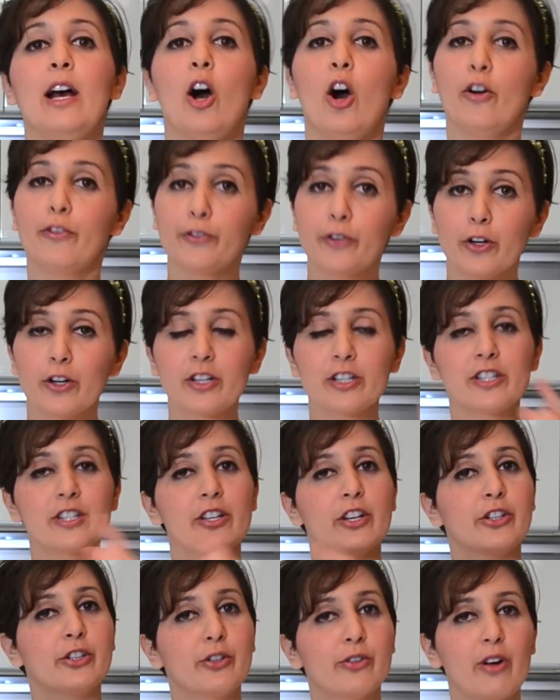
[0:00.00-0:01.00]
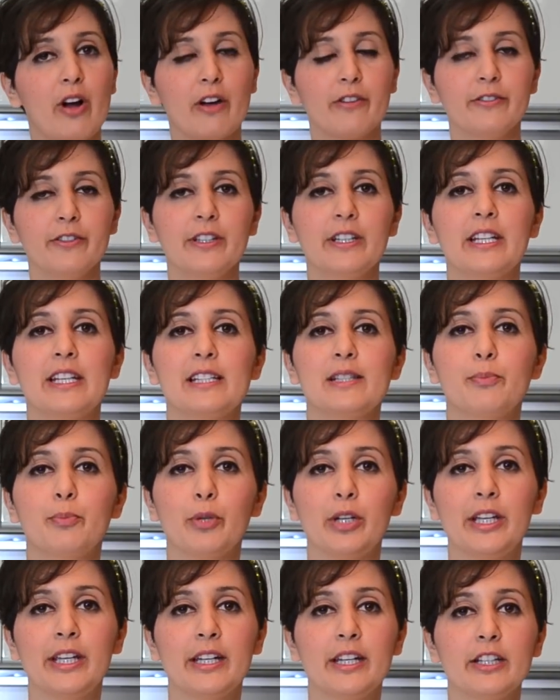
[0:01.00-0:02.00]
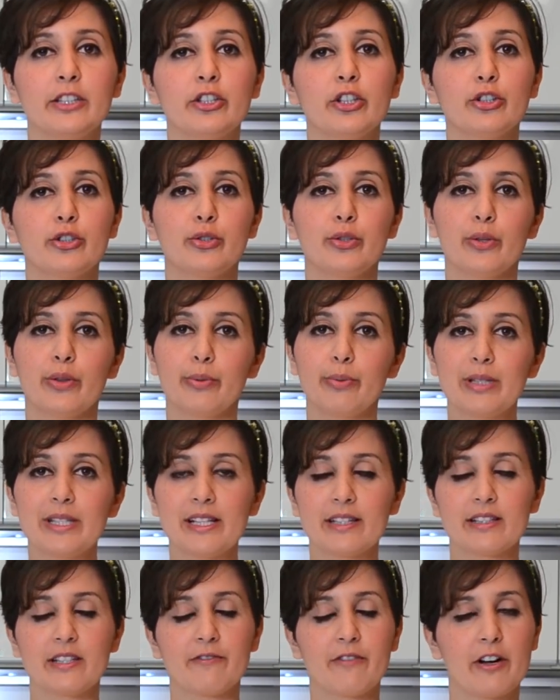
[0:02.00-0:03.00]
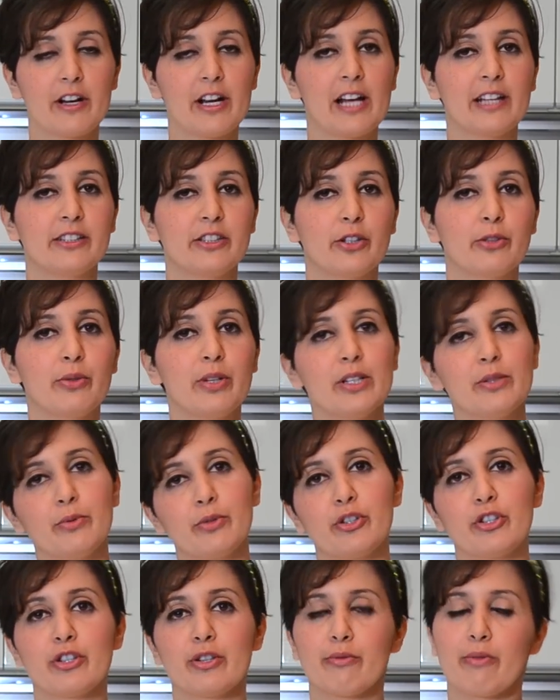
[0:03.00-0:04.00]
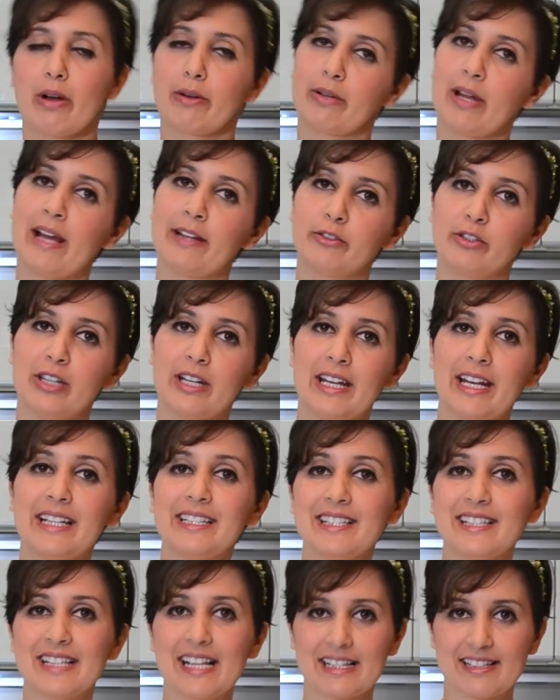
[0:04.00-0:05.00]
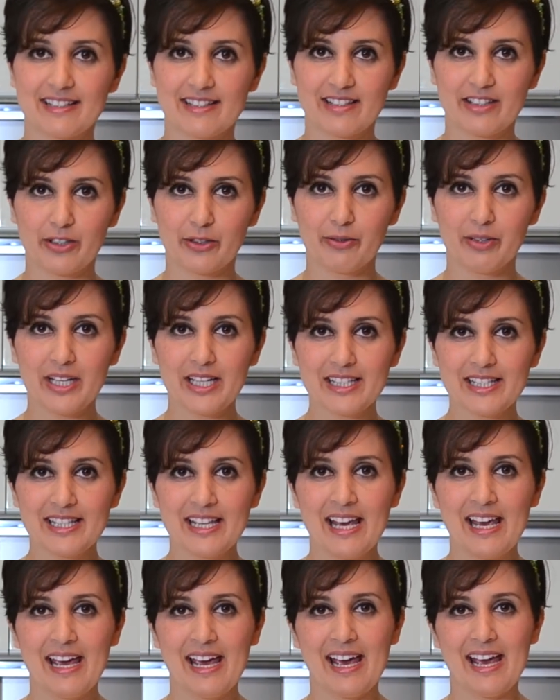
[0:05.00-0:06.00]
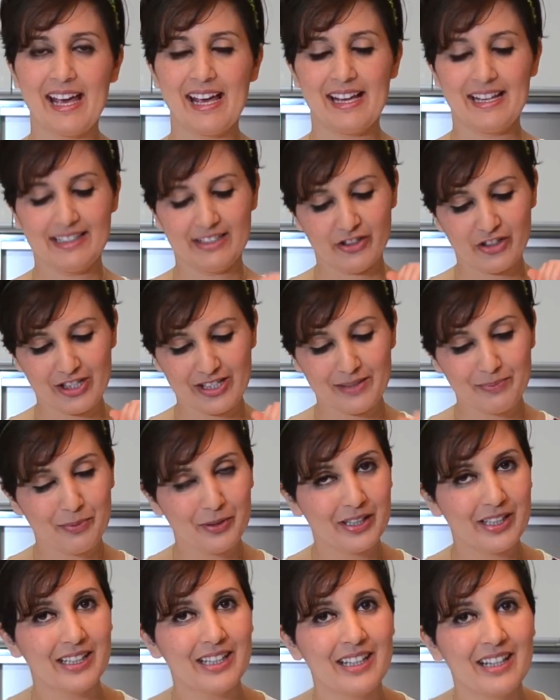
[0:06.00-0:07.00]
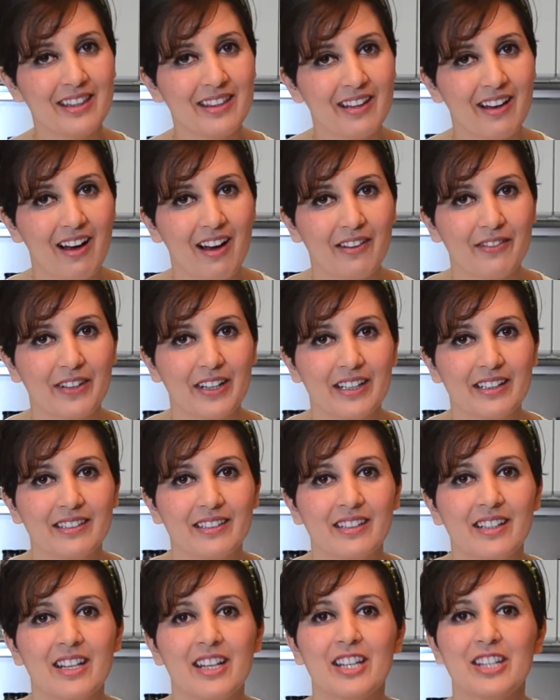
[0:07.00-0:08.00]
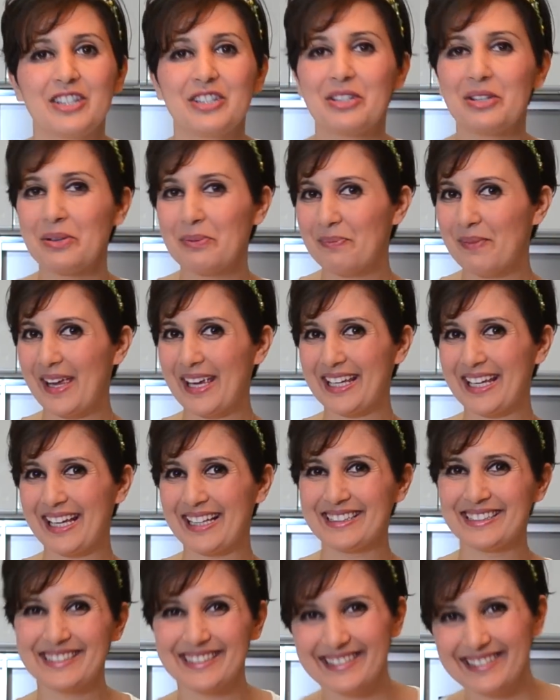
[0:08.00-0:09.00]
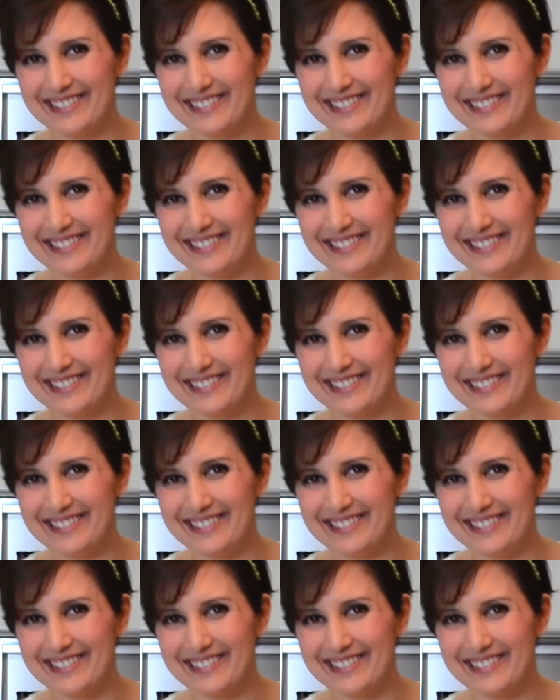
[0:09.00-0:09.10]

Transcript: Of course, your oven is preheated to 360 Fahrenheit degrees, which is around 180 Celsius degrees, and just put it in the oven to bake it.